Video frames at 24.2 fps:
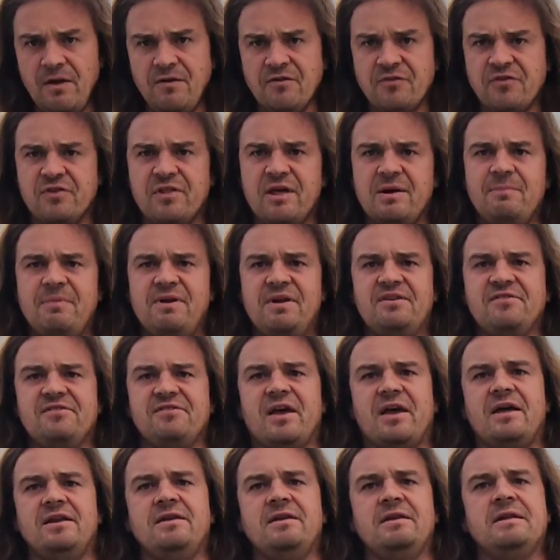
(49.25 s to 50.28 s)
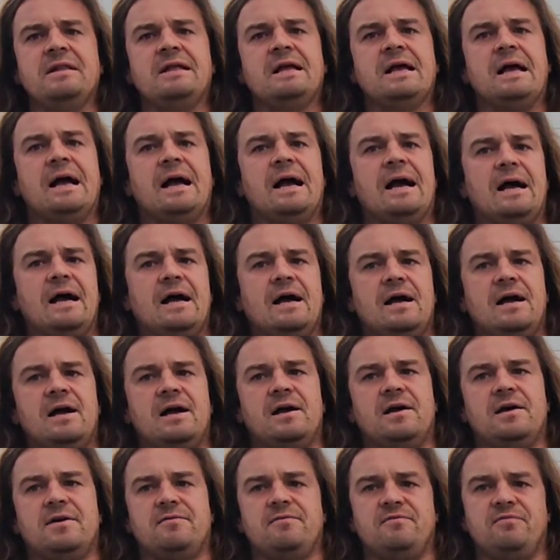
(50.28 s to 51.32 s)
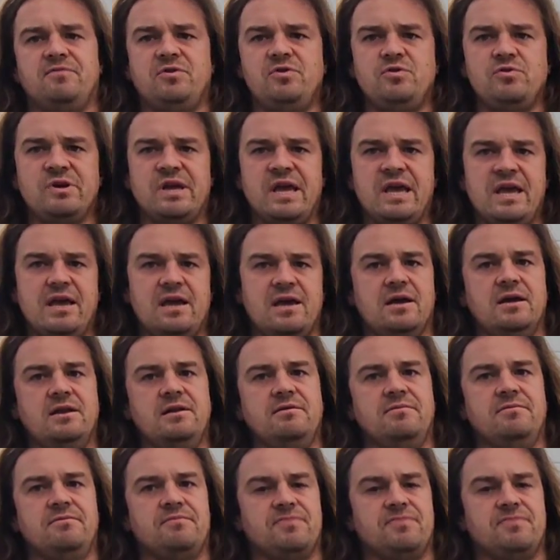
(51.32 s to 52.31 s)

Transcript: So that being said, you can